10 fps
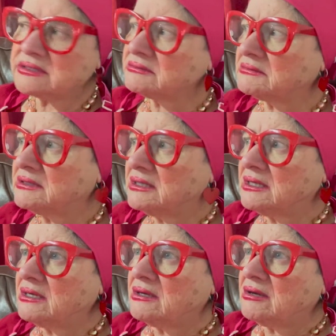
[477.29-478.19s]
And
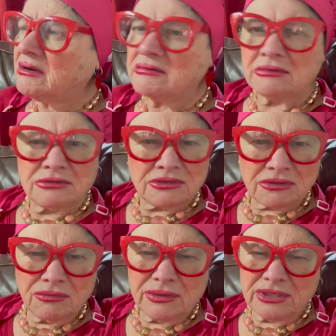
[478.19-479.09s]

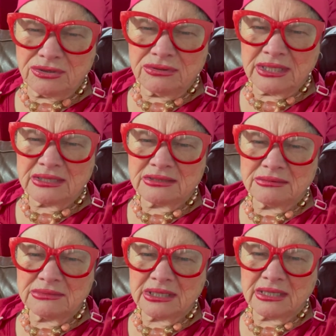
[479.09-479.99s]
don't we do that
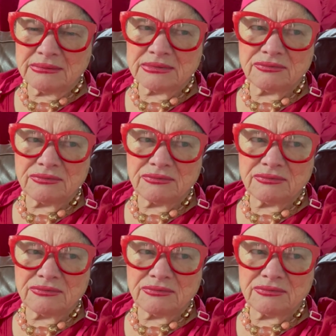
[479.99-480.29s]
sometimes?